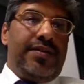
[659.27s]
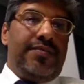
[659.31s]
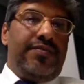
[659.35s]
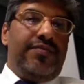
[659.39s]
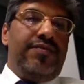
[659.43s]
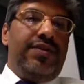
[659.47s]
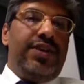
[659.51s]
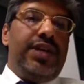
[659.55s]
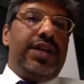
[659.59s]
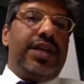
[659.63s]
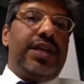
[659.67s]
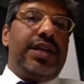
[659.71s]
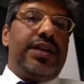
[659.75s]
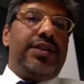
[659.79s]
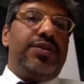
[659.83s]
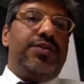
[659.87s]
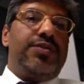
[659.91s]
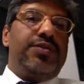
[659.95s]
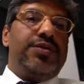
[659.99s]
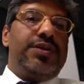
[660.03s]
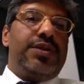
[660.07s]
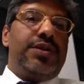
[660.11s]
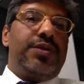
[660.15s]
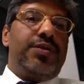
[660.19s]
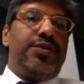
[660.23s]
We can
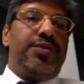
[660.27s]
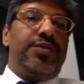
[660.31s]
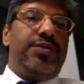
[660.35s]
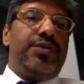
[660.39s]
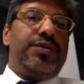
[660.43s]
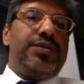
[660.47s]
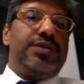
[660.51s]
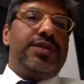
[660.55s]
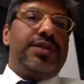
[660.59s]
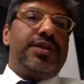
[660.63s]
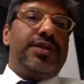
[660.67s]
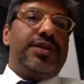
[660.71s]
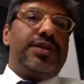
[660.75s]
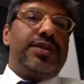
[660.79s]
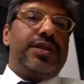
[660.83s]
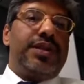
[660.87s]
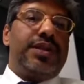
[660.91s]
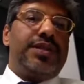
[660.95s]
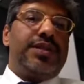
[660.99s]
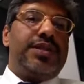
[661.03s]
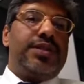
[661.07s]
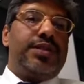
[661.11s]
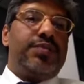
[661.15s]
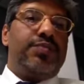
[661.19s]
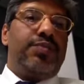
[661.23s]
use the tools such as